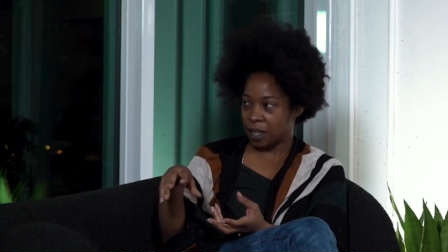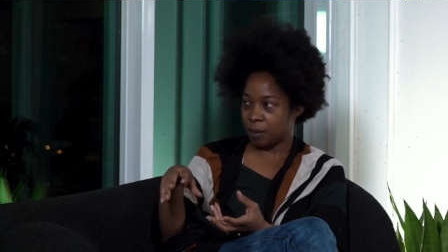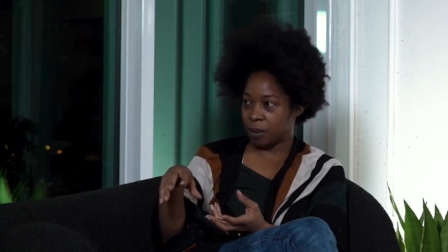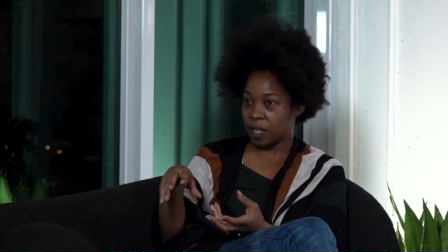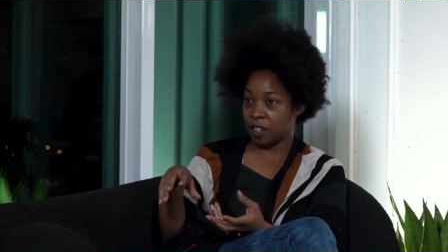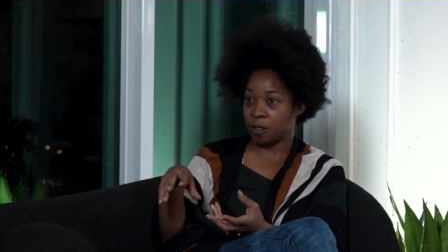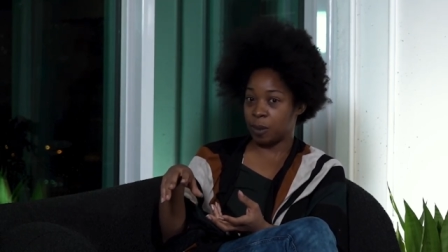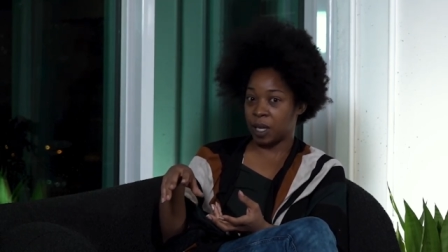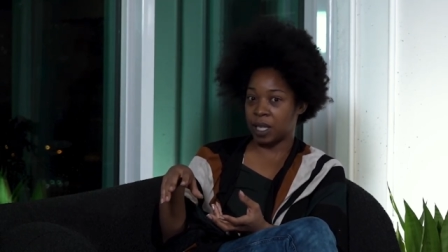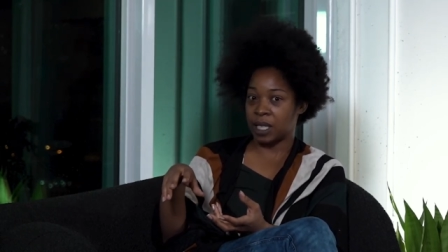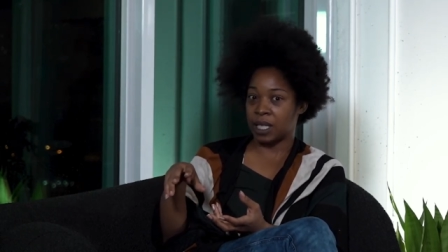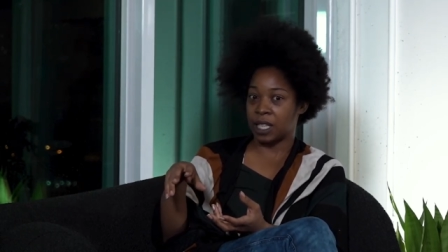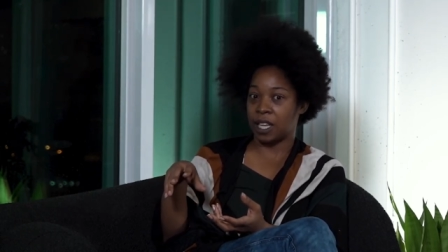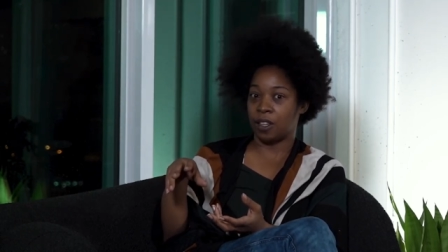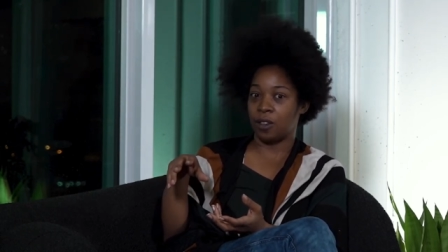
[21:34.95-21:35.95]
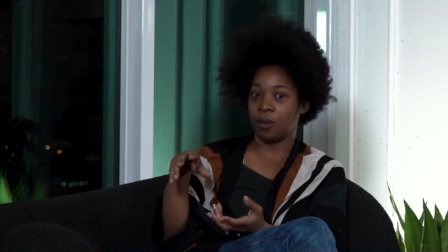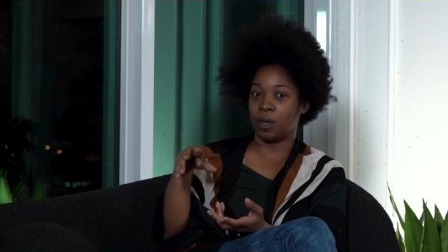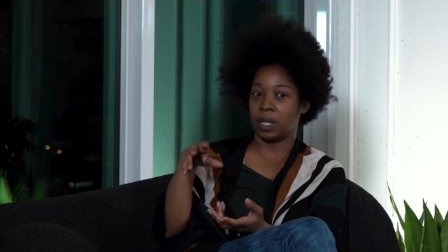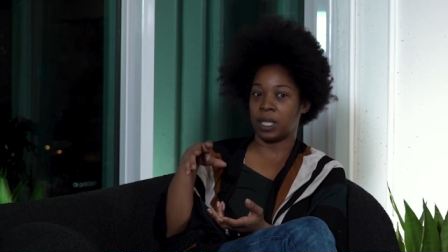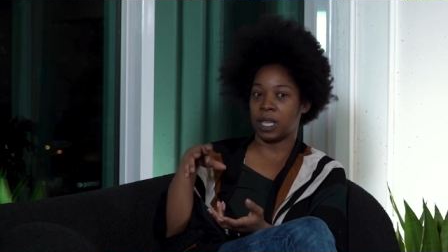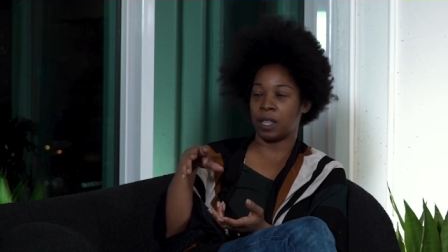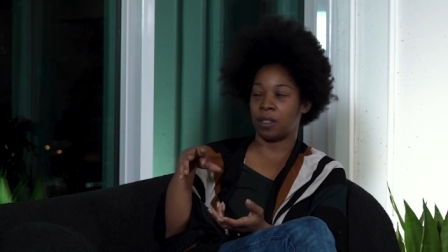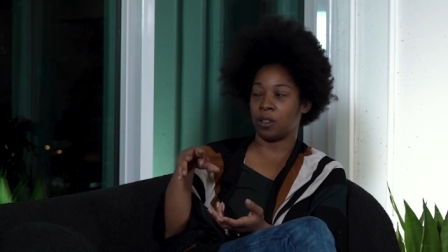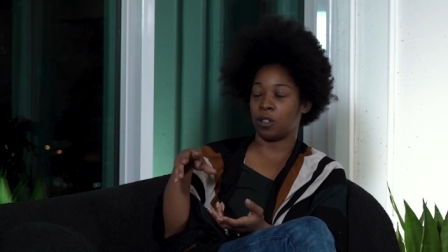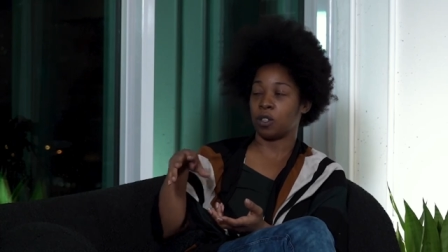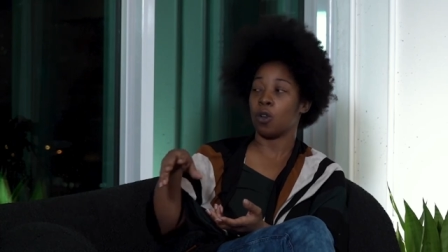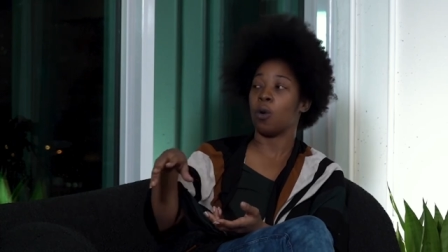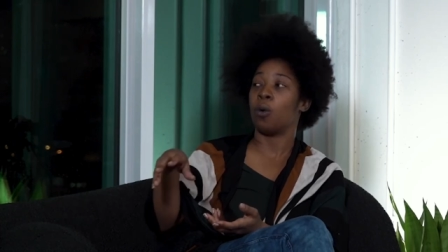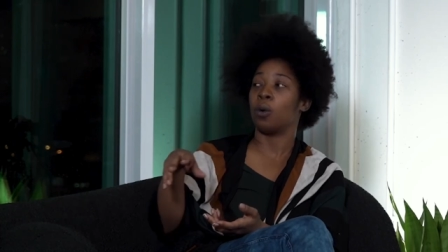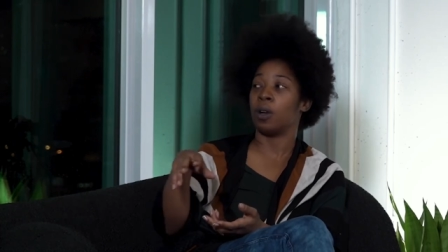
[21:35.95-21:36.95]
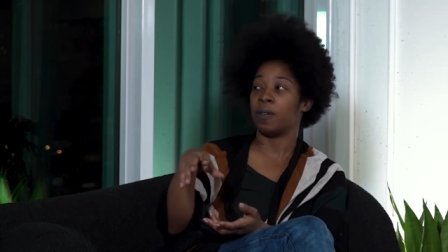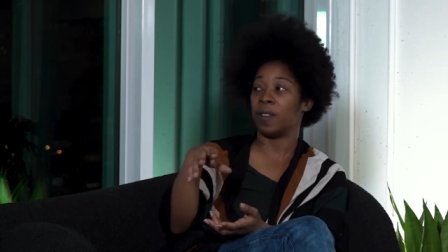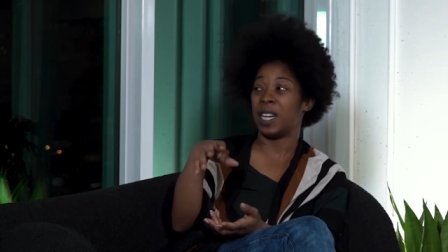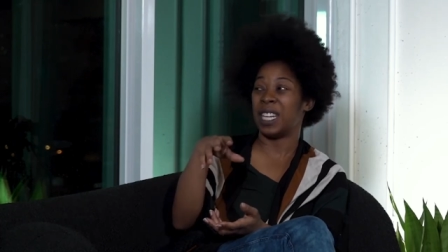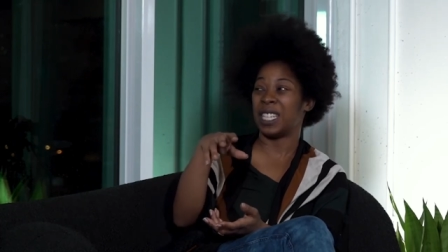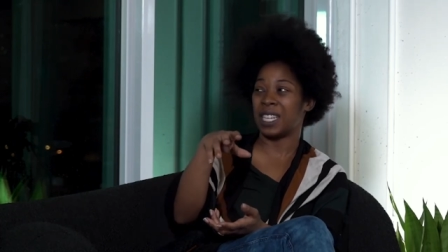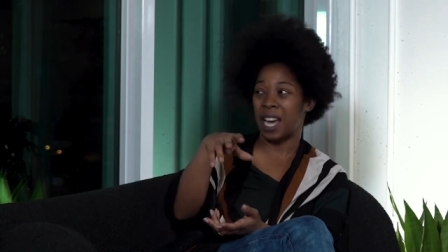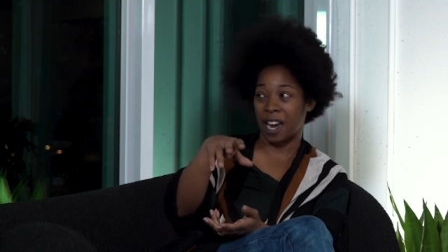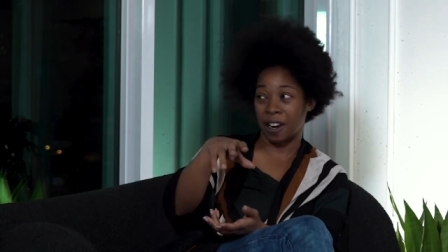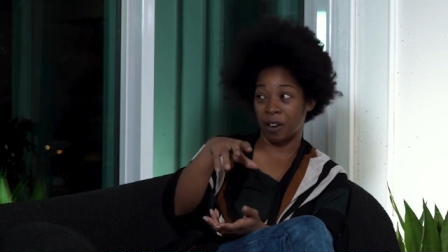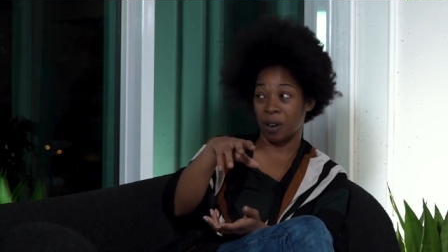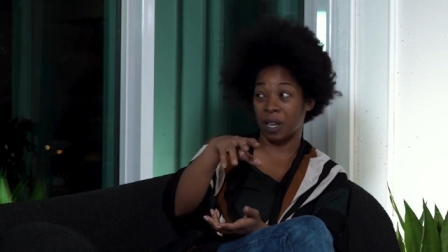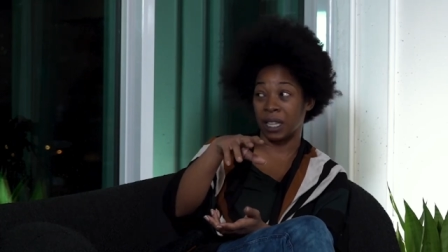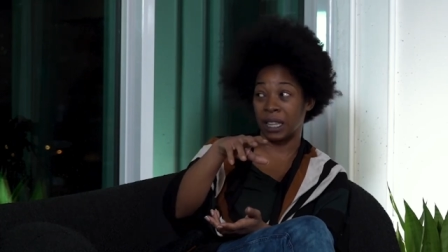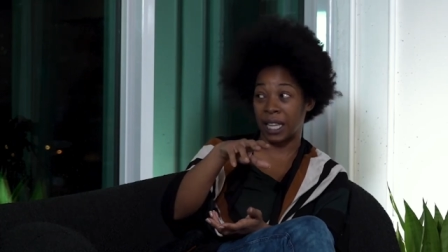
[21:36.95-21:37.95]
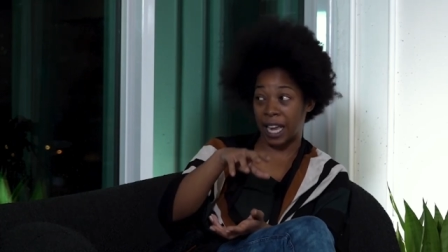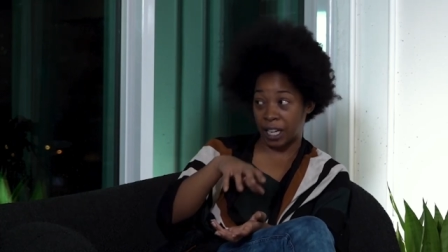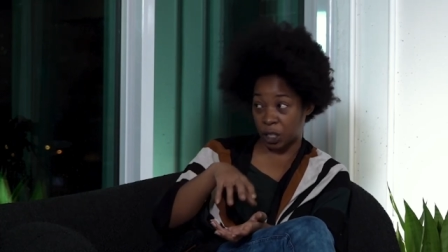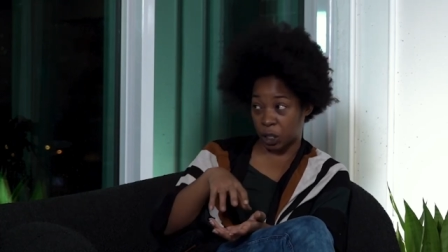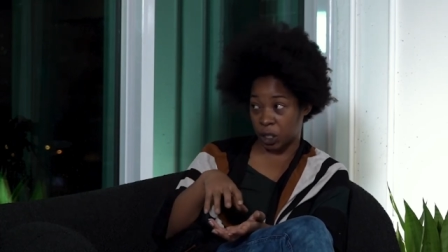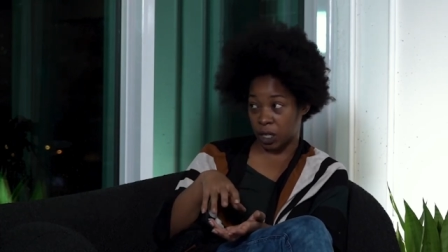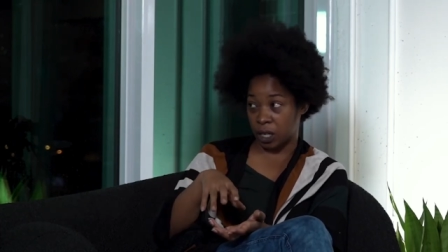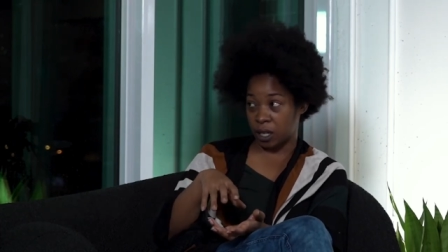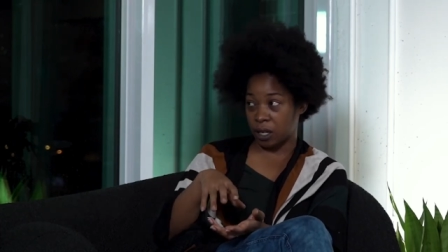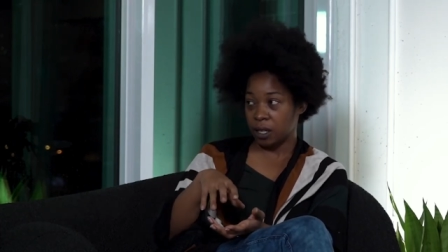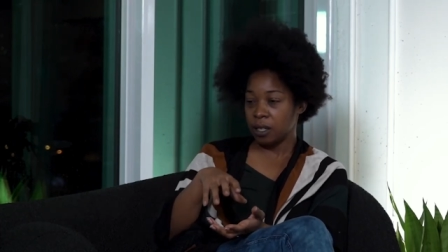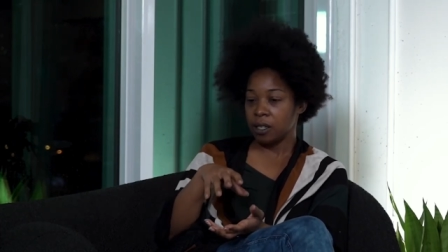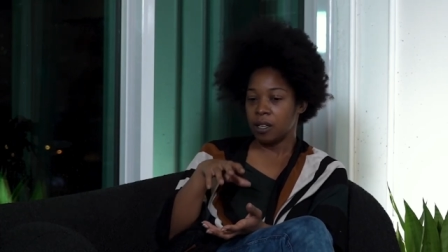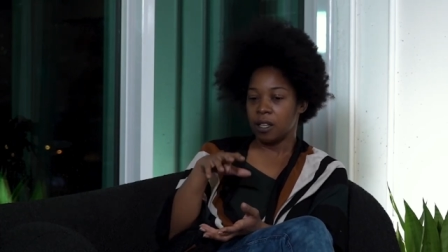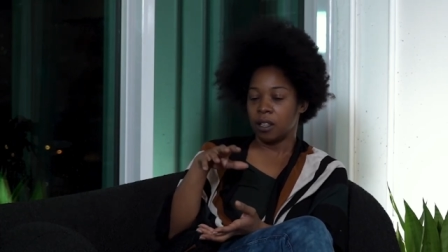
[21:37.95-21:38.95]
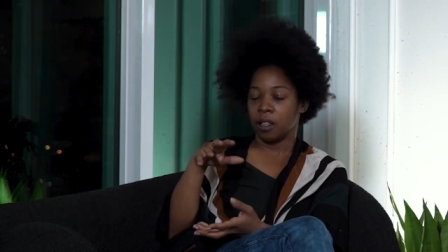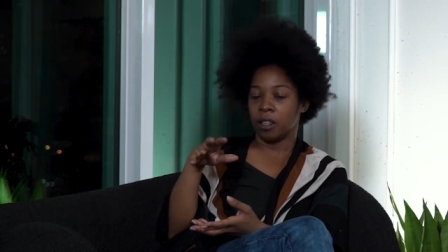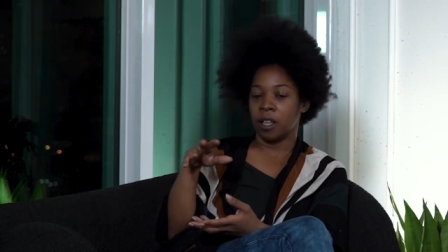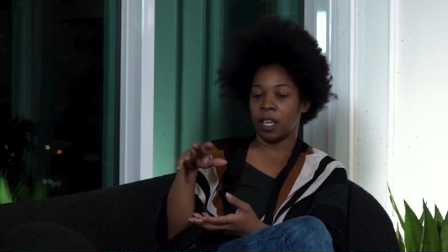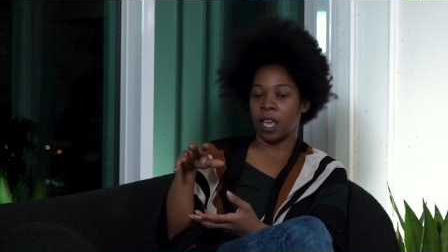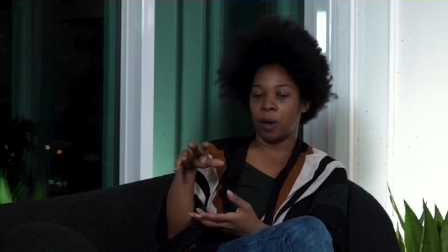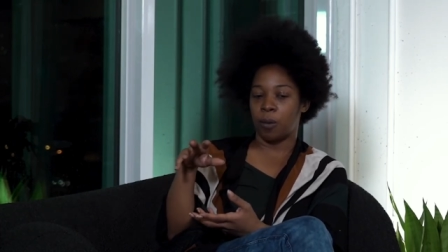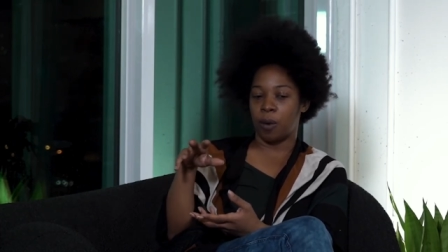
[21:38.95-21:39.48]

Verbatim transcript: themselves because it's like you could set the tone of an entire election. Mm. Look at